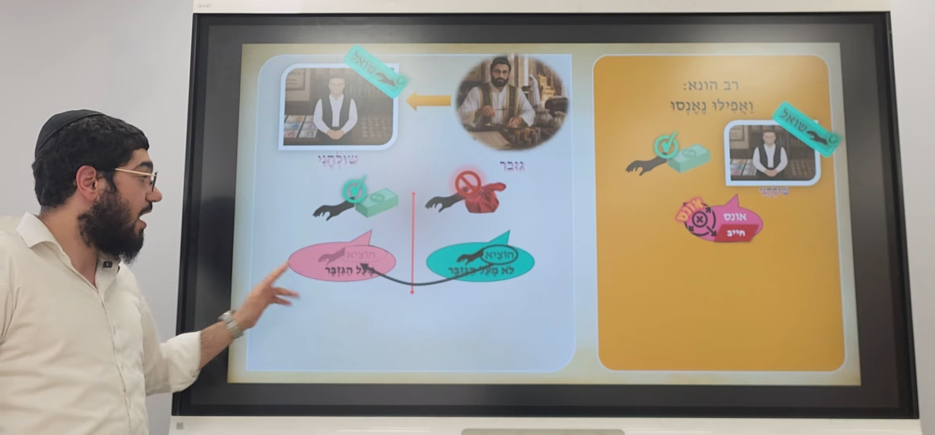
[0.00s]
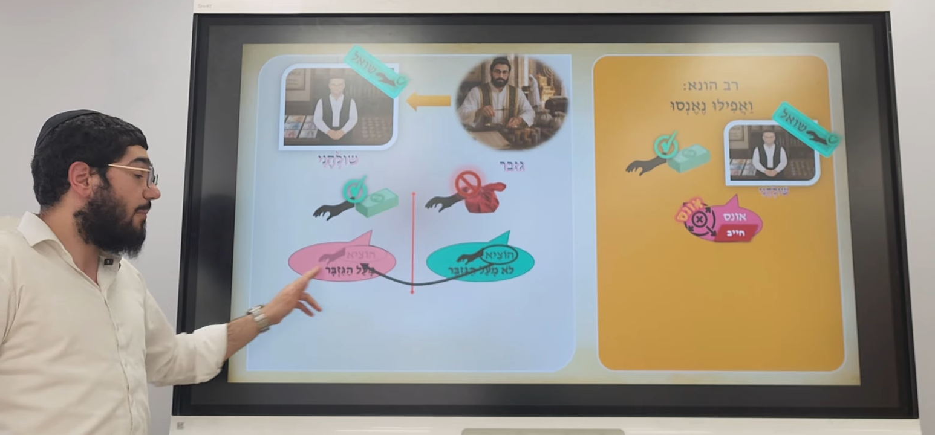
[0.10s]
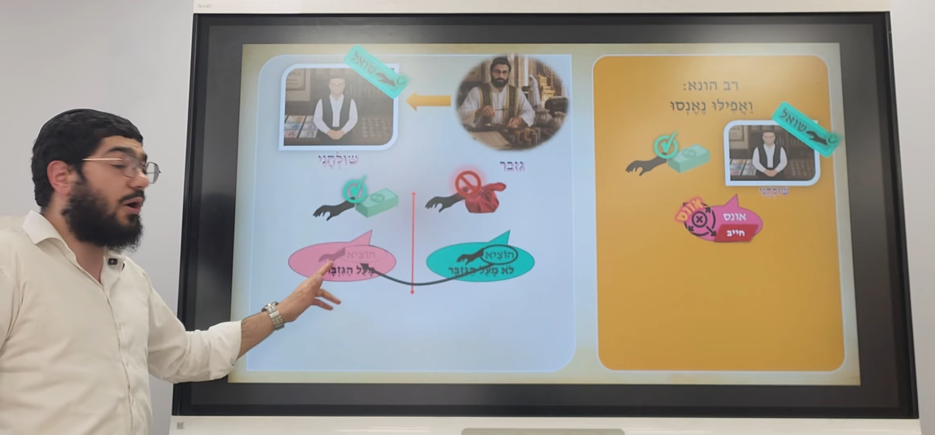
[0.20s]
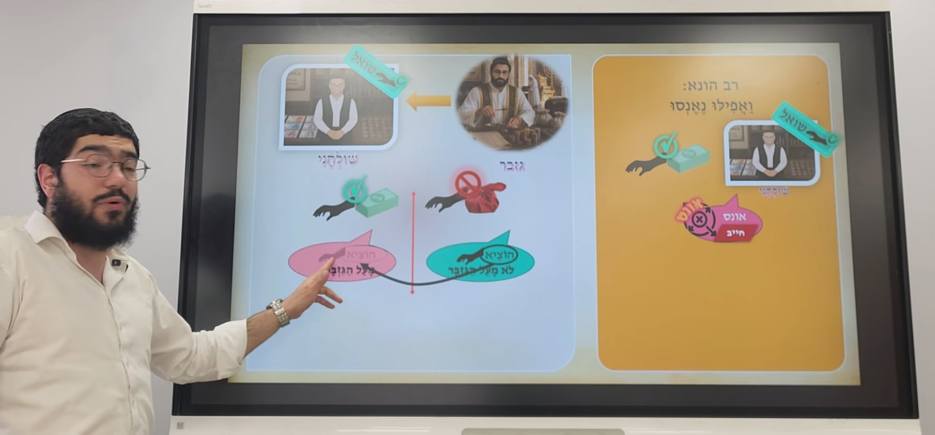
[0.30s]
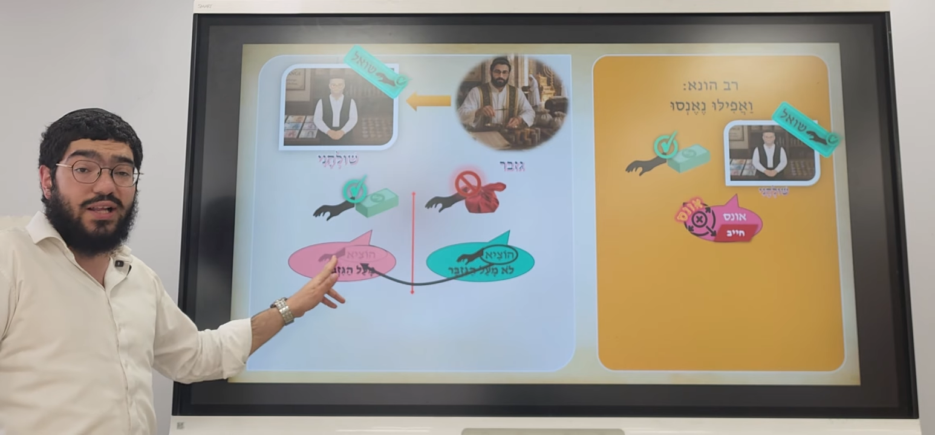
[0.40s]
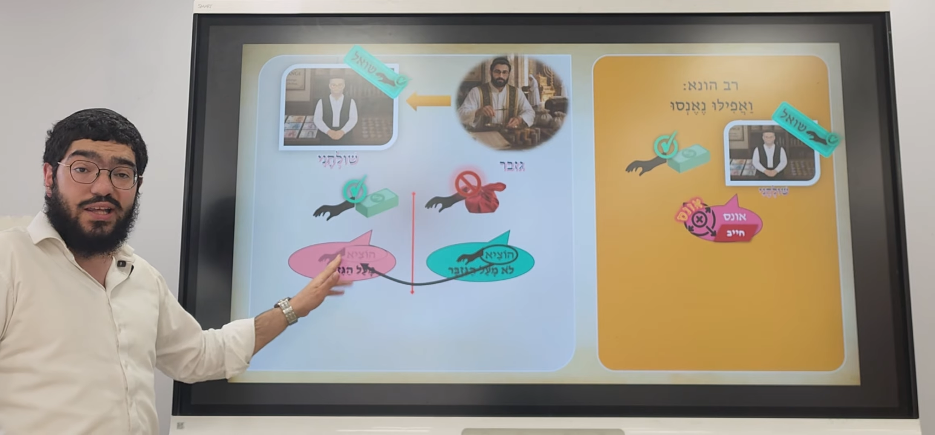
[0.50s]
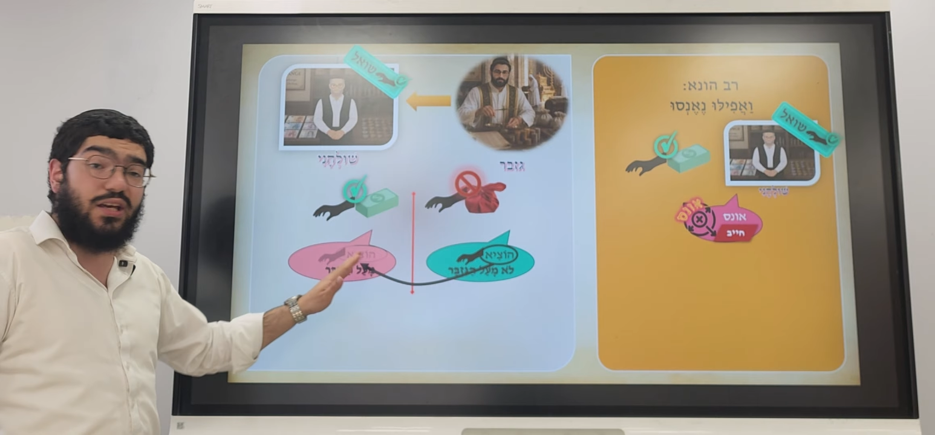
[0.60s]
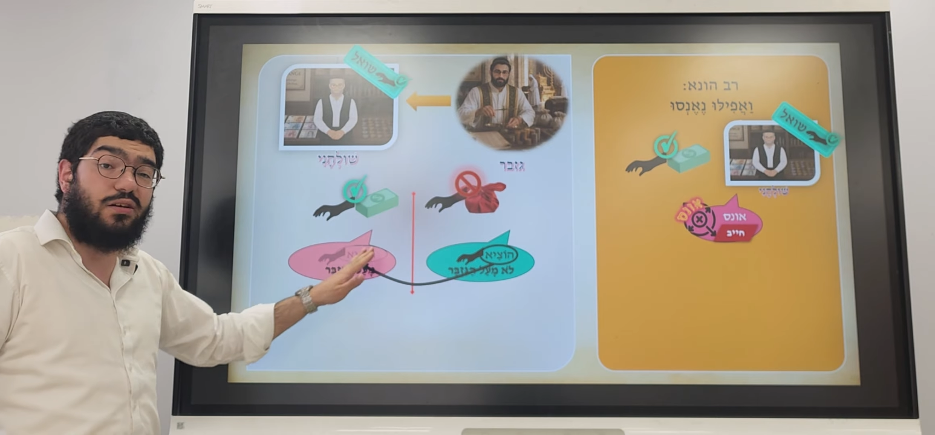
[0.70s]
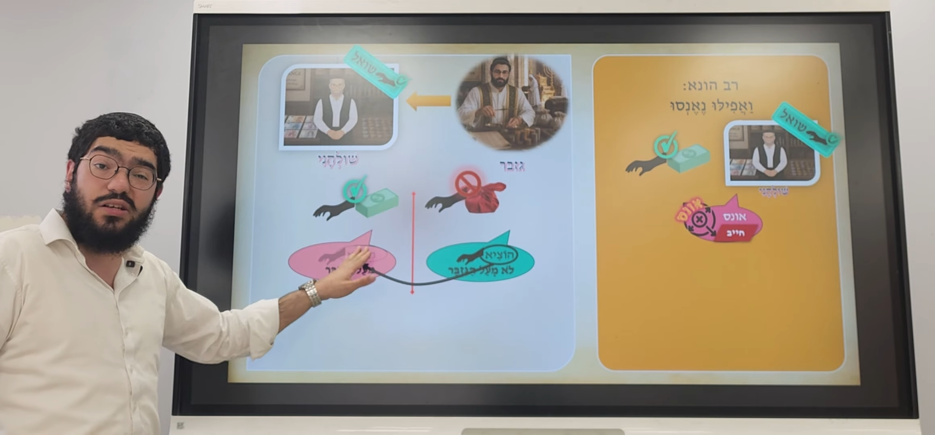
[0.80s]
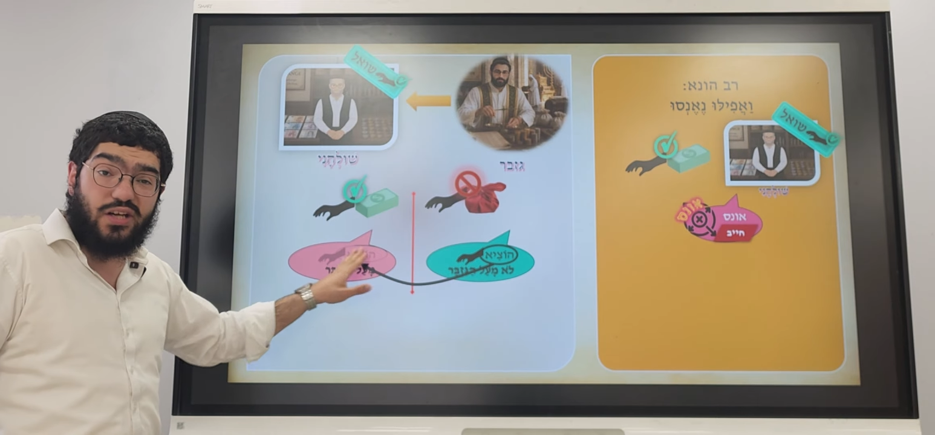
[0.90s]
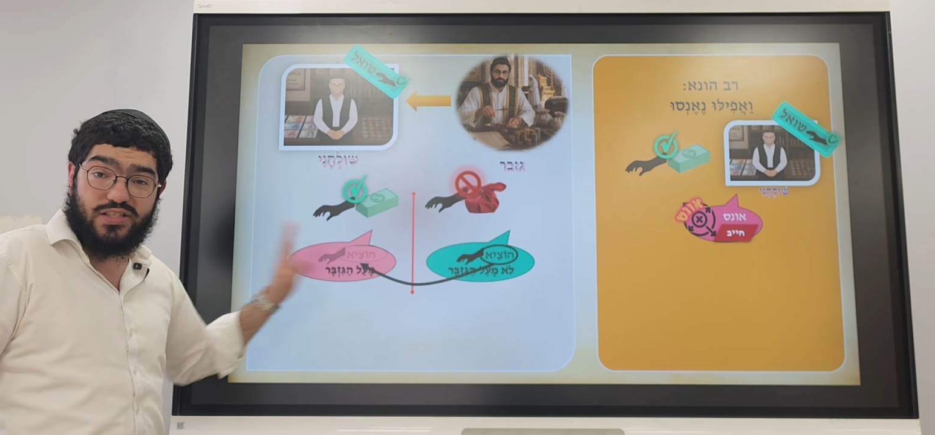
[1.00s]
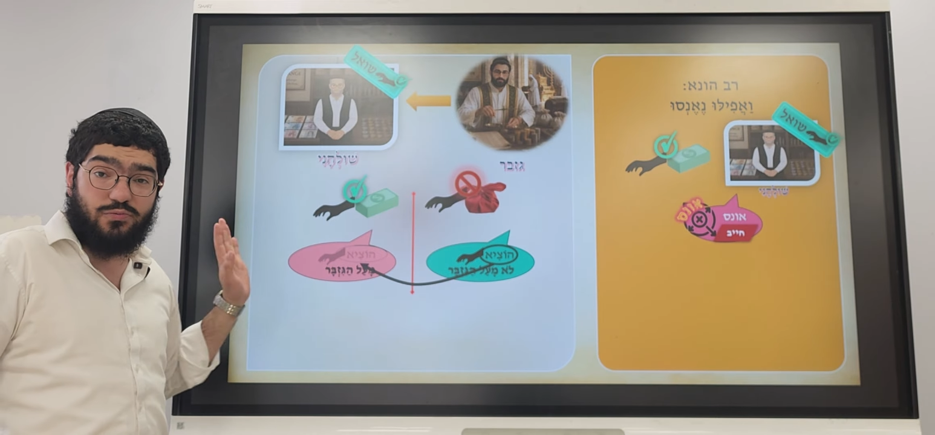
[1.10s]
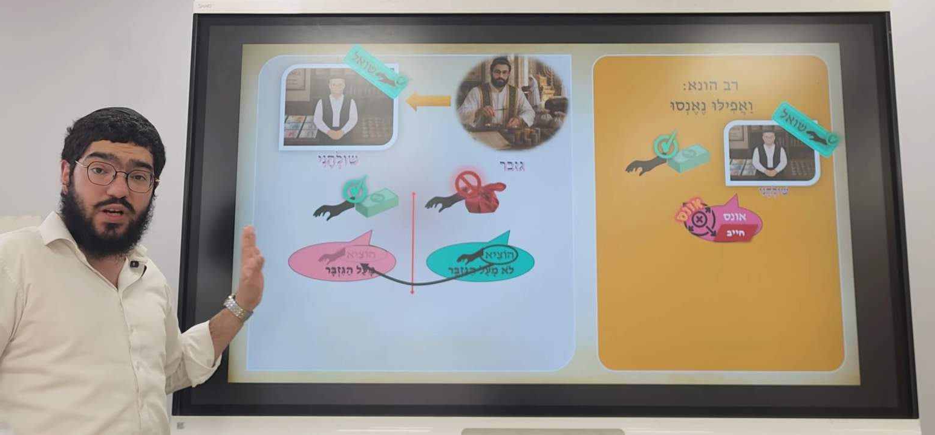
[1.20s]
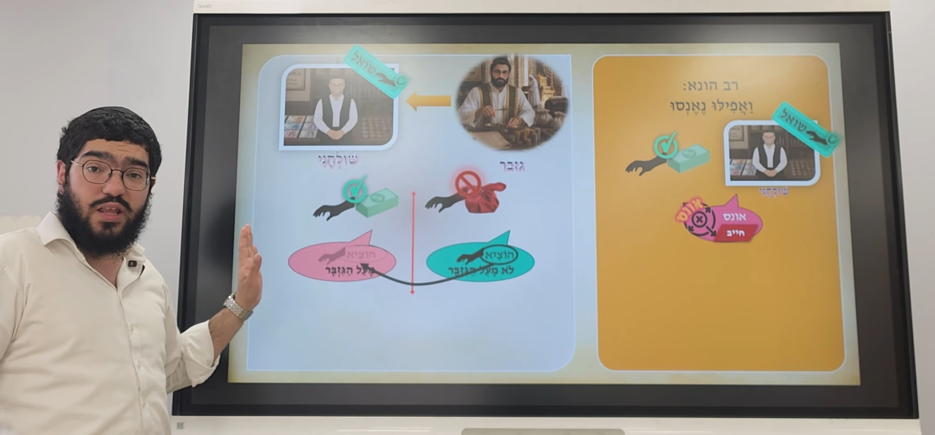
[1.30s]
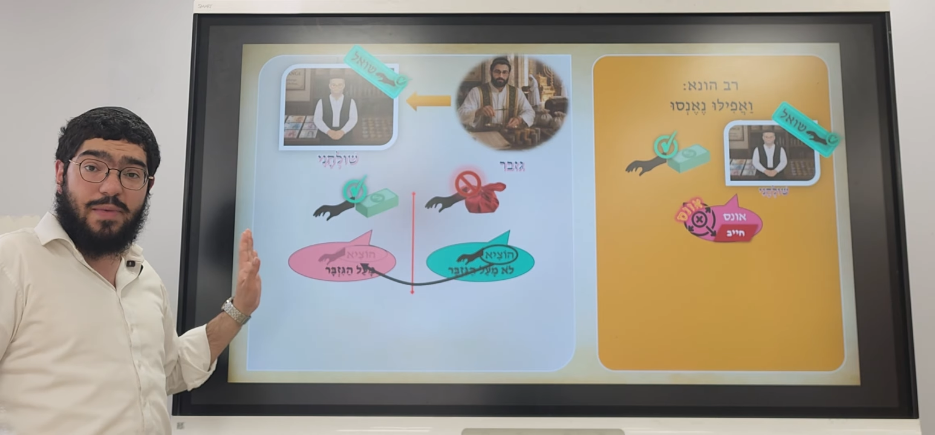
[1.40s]
But really, it
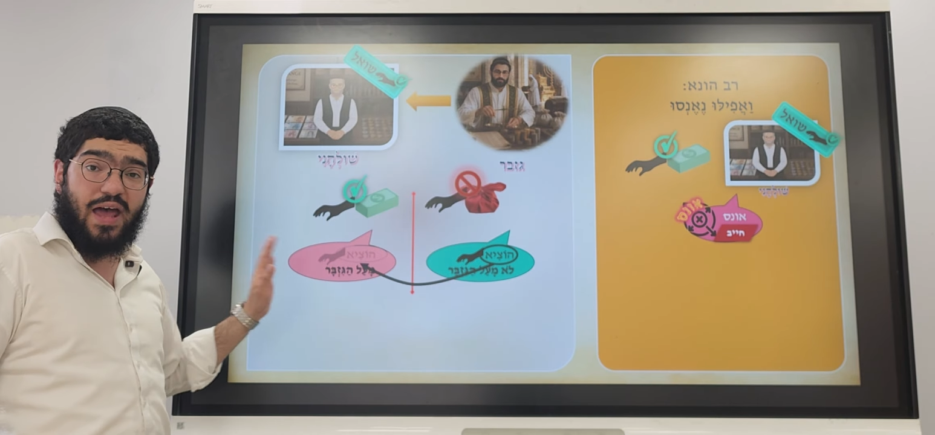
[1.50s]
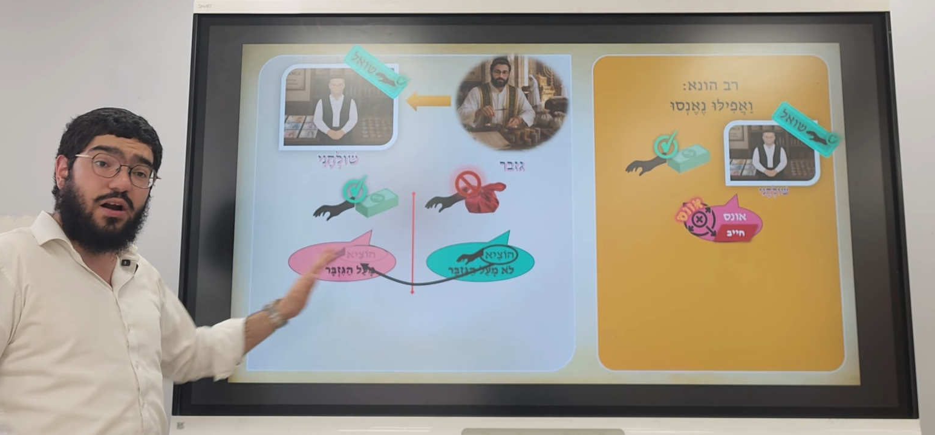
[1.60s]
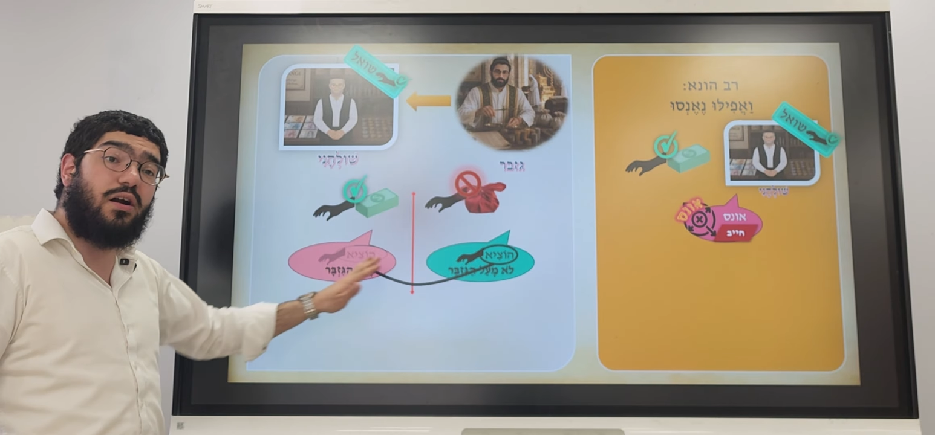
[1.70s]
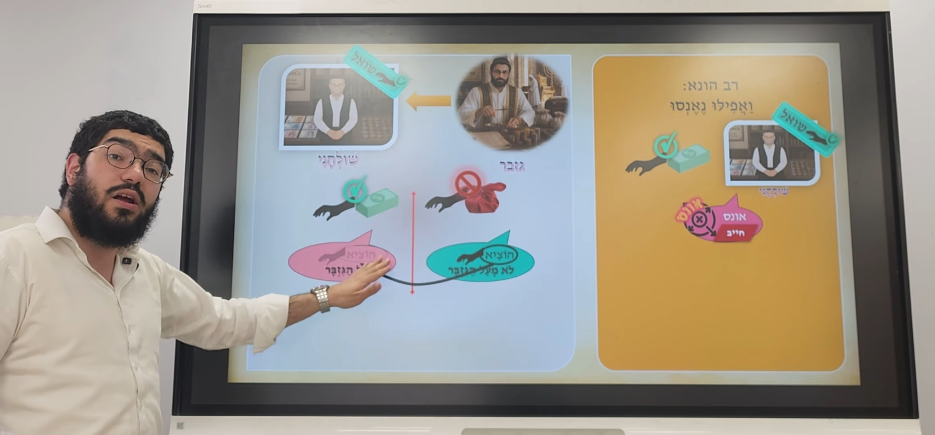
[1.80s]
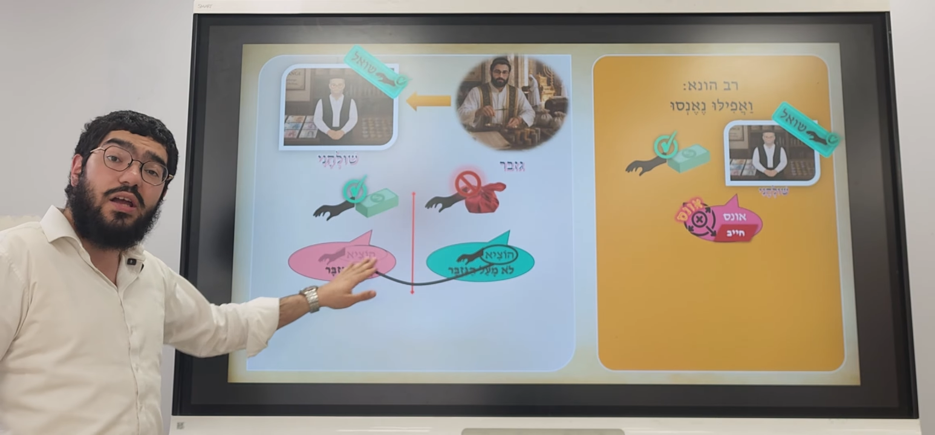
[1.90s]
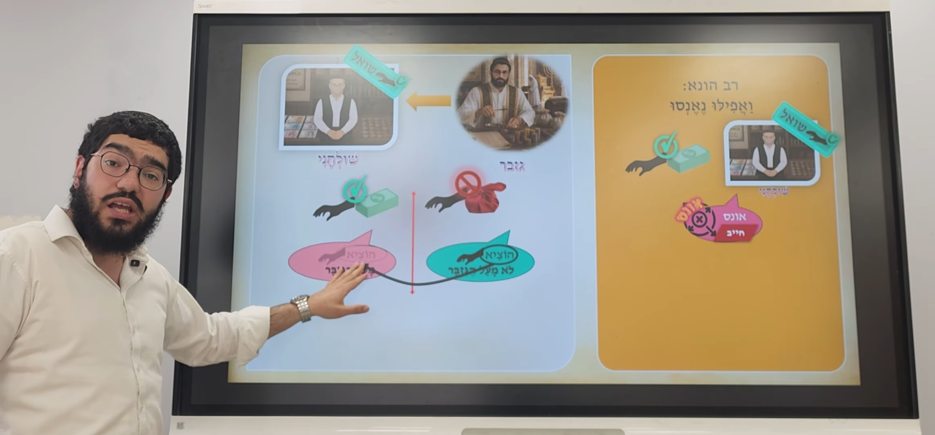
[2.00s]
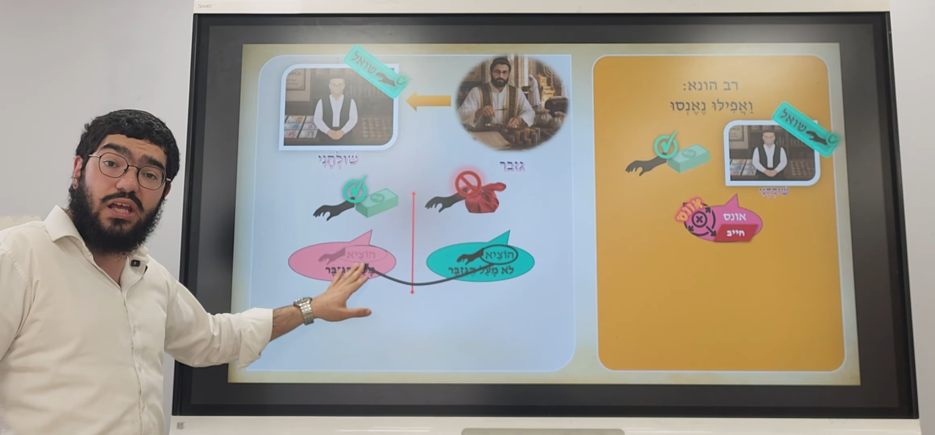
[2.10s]
doesn't really matter,